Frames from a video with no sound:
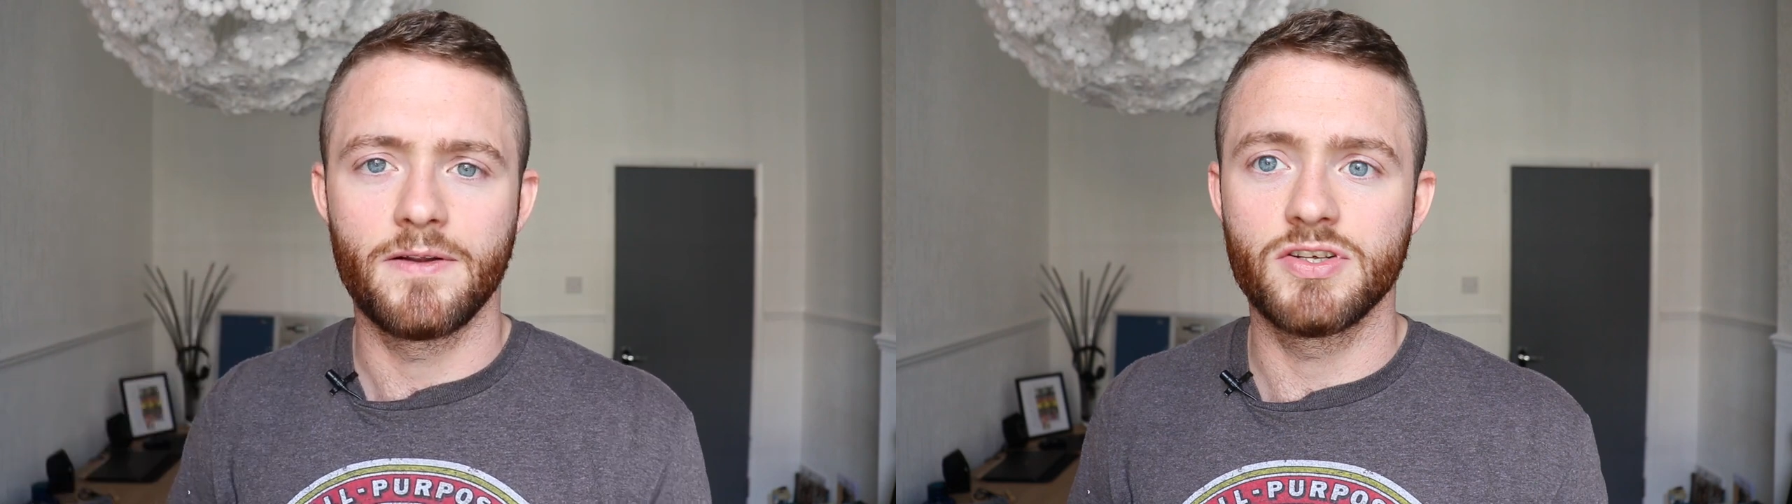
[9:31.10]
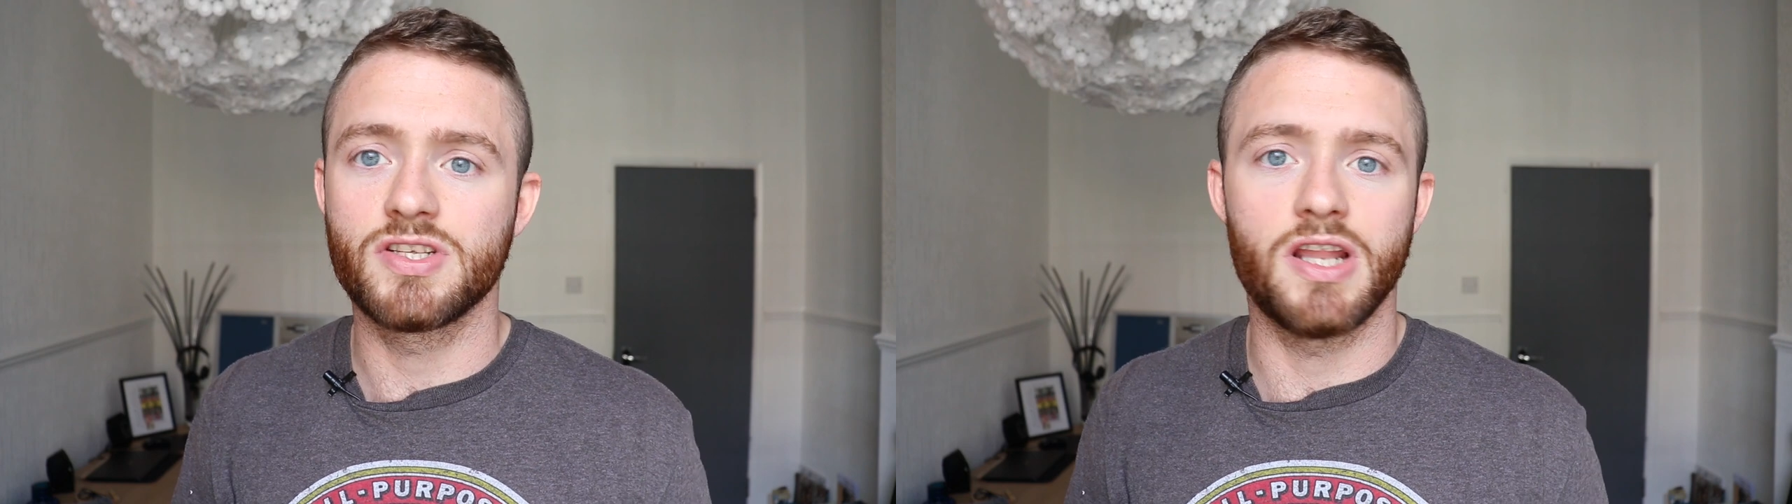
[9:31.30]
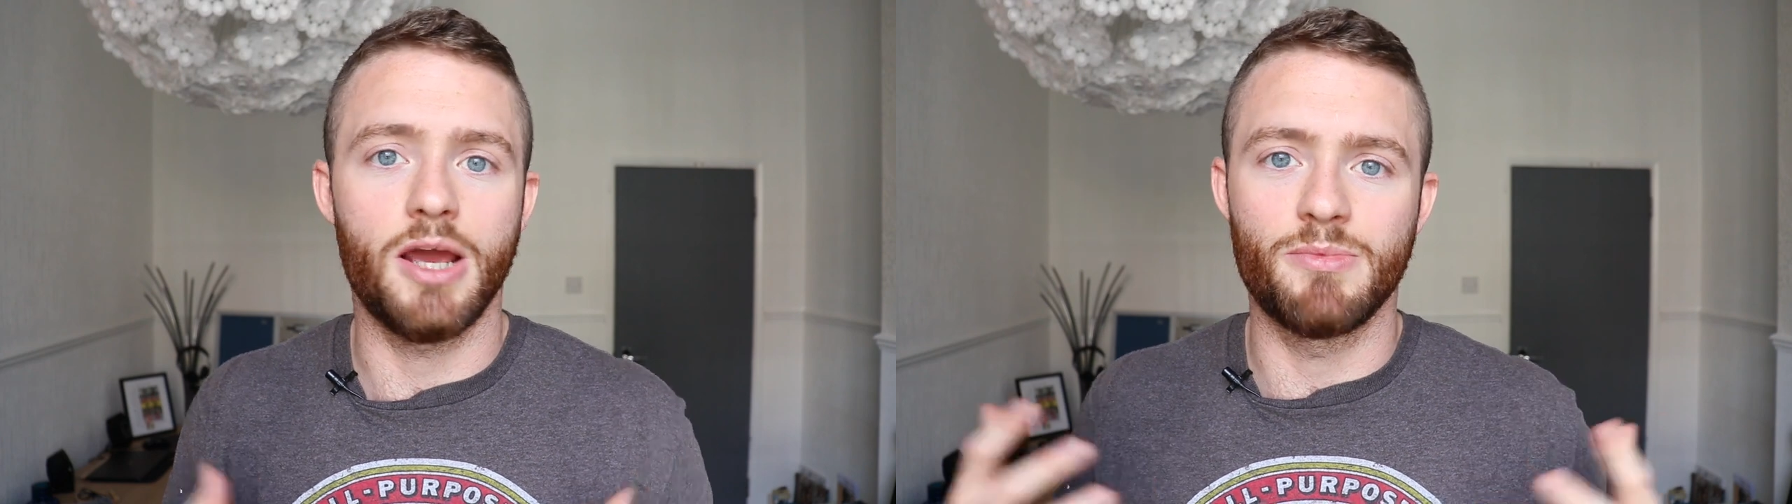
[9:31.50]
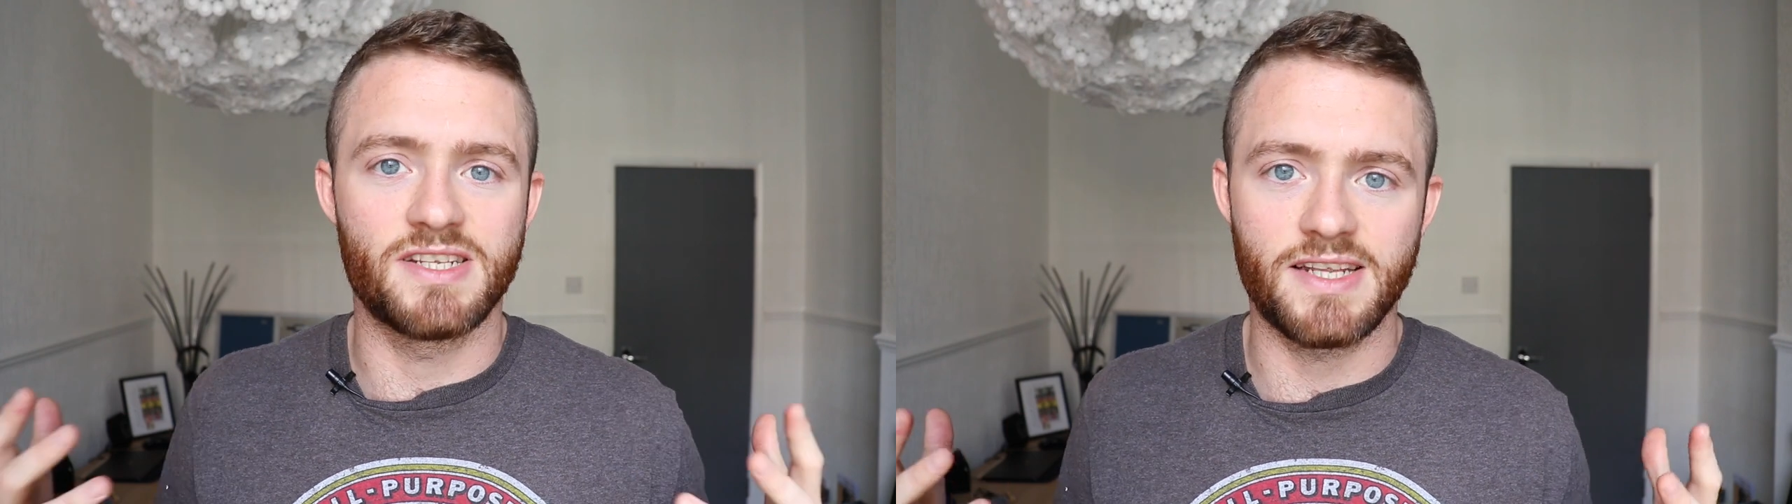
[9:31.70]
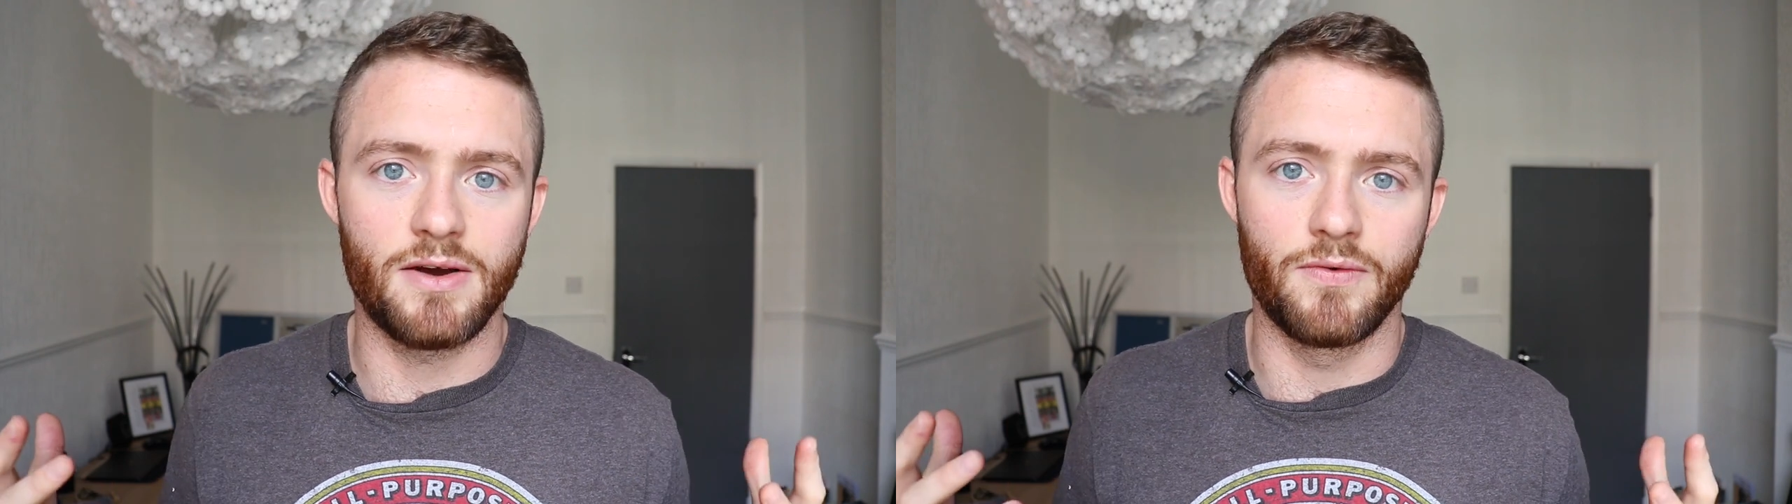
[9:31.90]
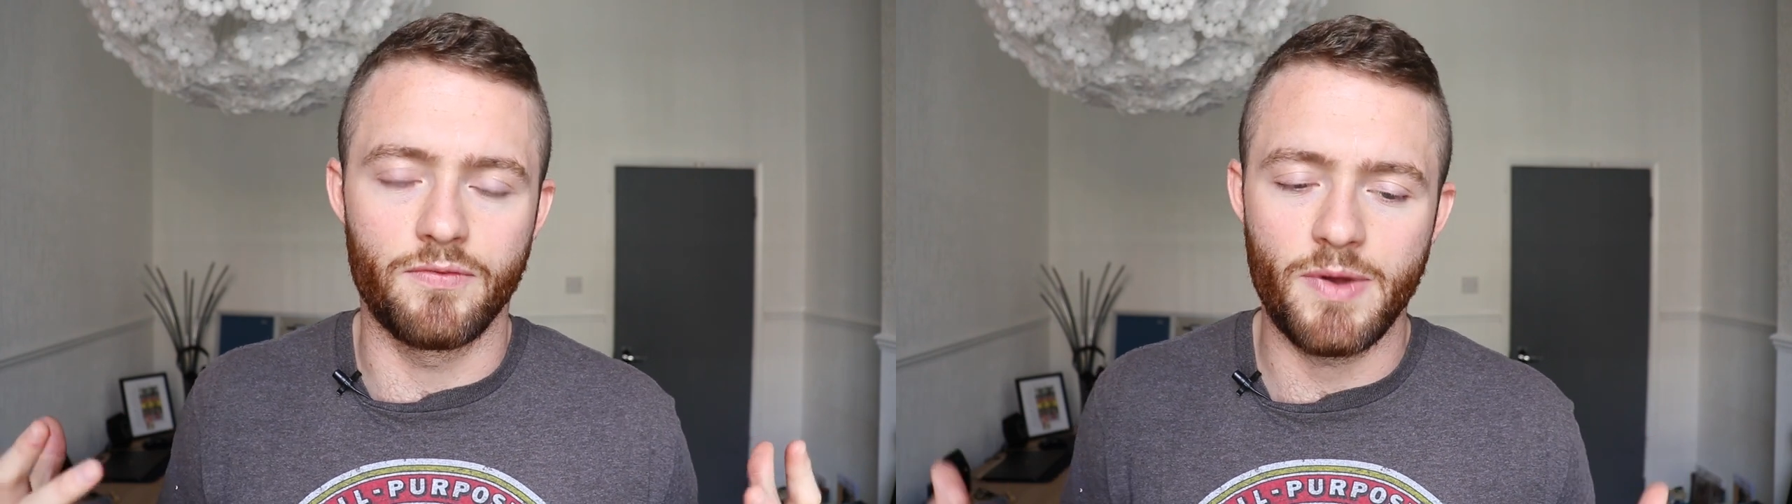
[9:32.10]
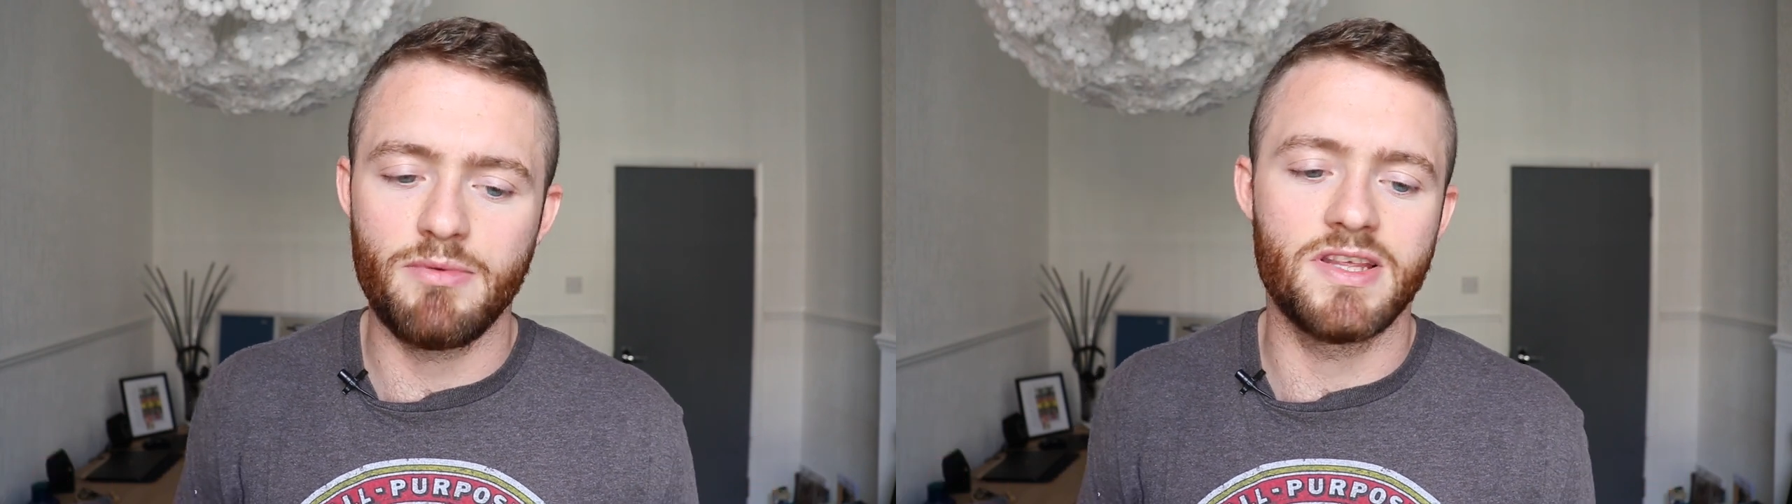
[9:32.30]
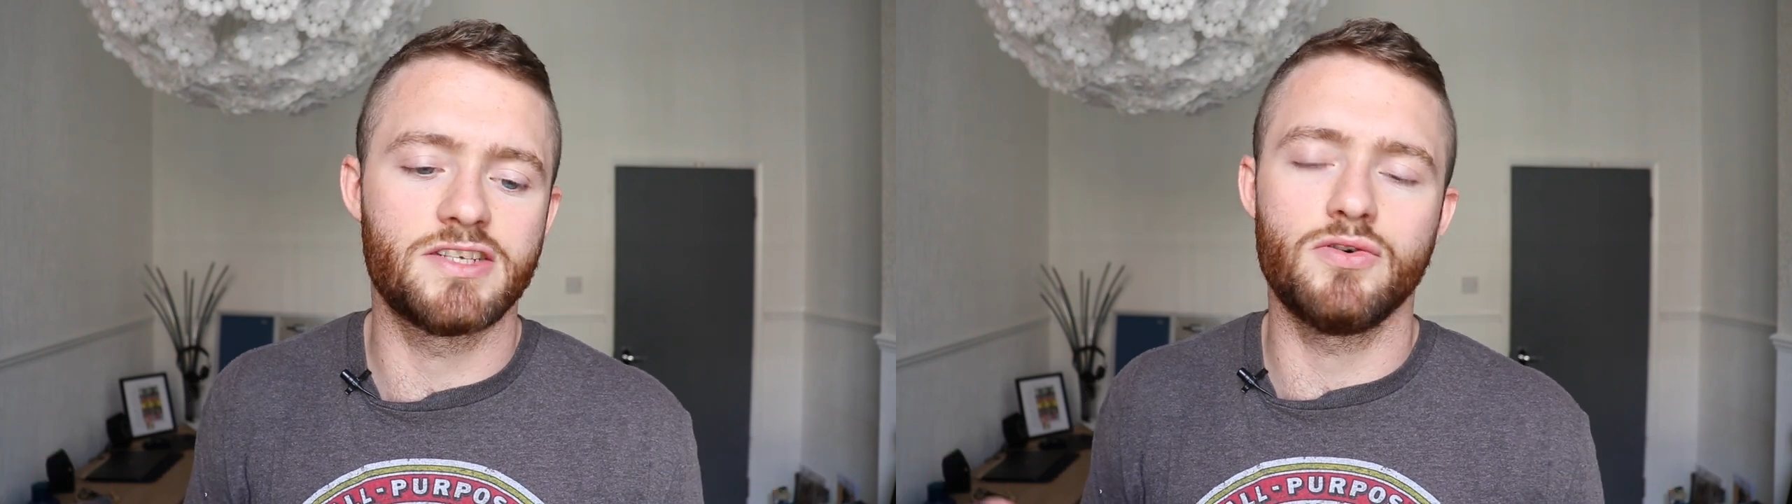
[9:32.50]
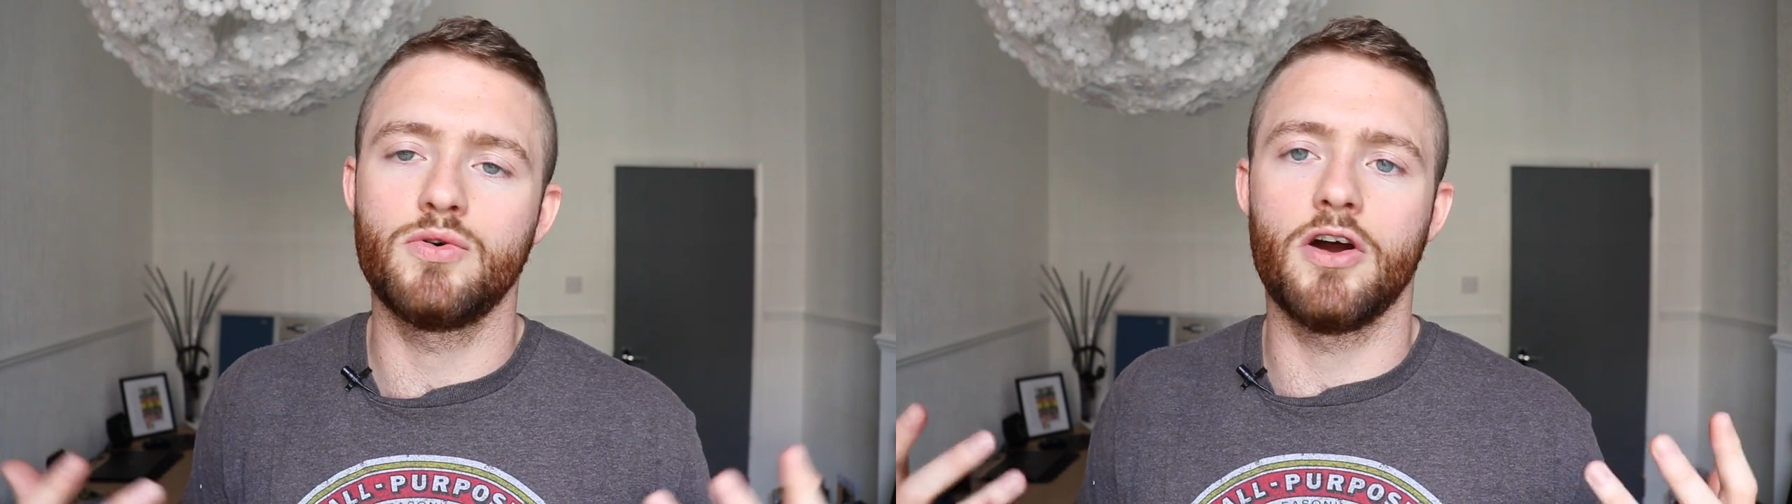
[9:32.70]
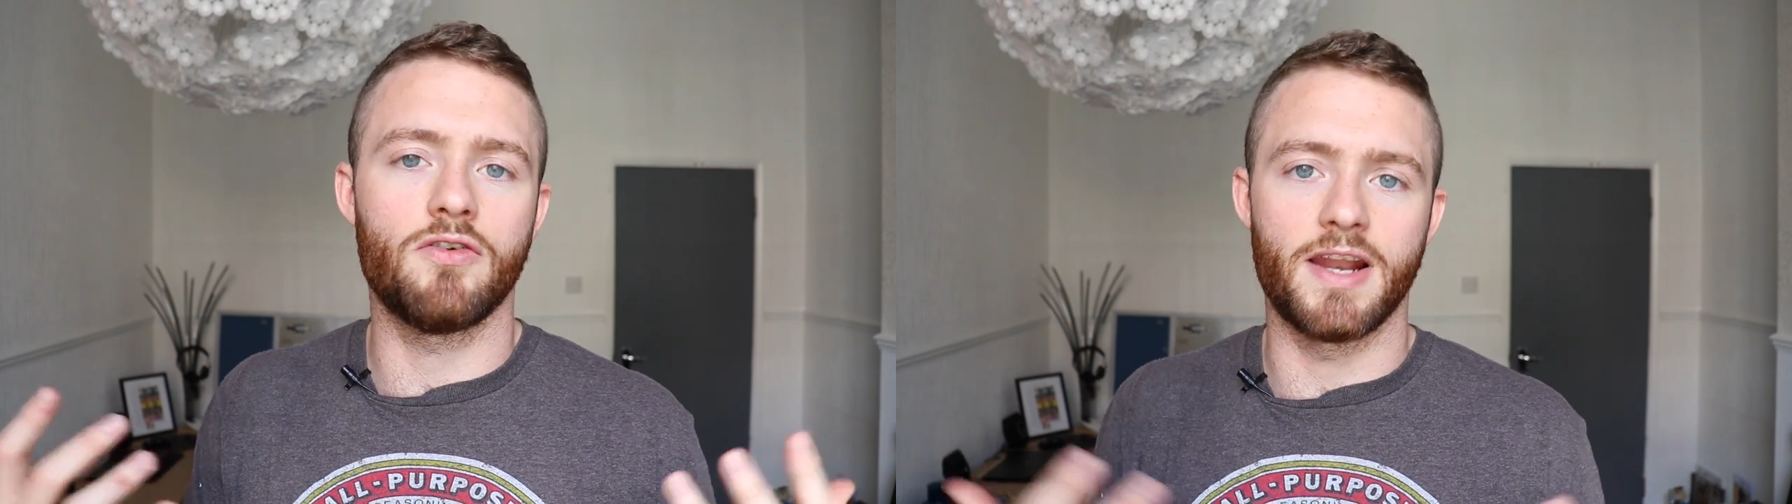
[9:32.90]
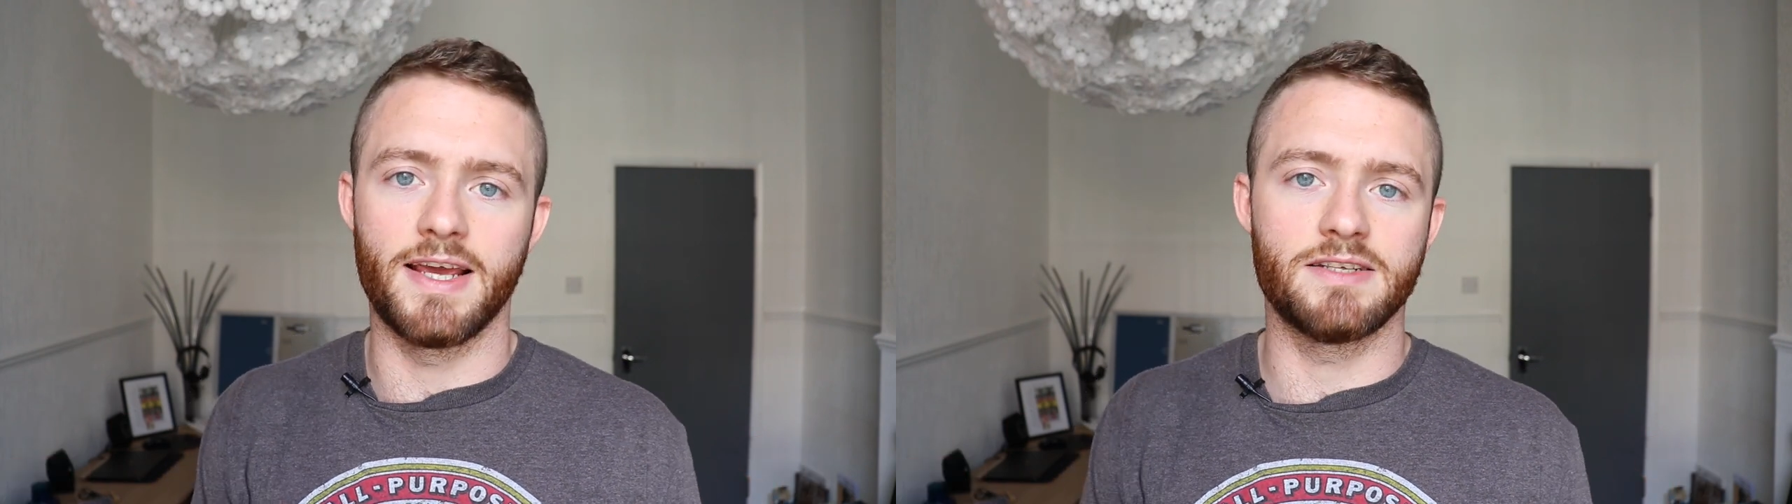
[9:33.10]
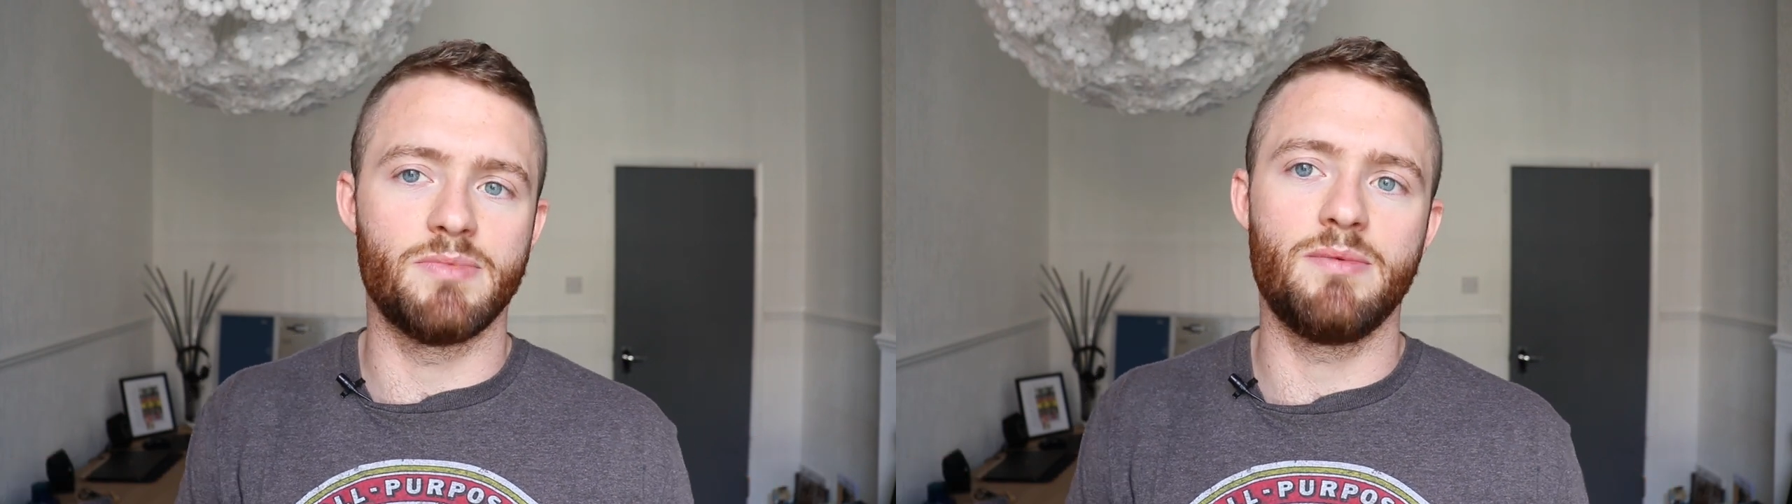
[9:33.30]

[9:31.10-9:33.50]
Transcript: Just like myself. Maybe this all correlates.